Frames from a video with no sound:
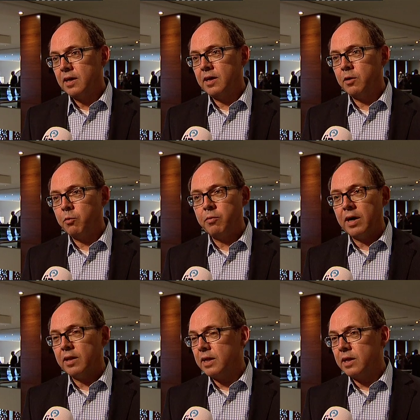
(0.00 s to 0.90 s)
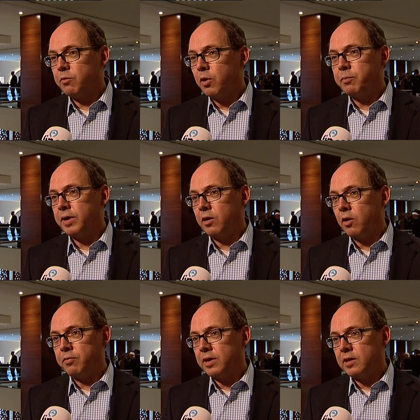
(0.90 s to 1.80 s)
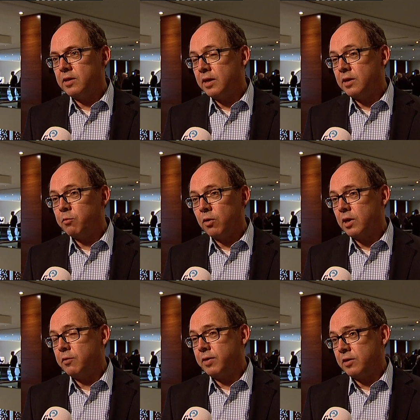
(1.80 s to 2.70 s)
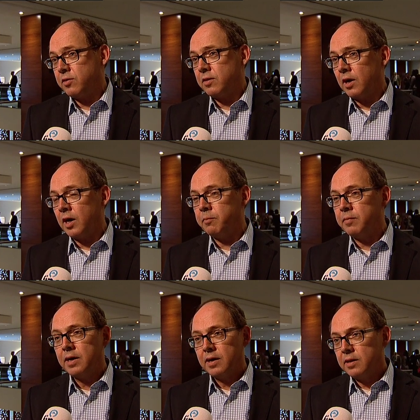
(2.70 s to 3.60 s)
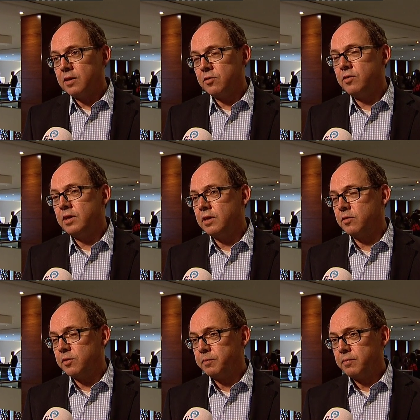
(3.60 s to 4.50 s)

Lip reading: well, then it won't pay off, and then they won't invest the time that is needed.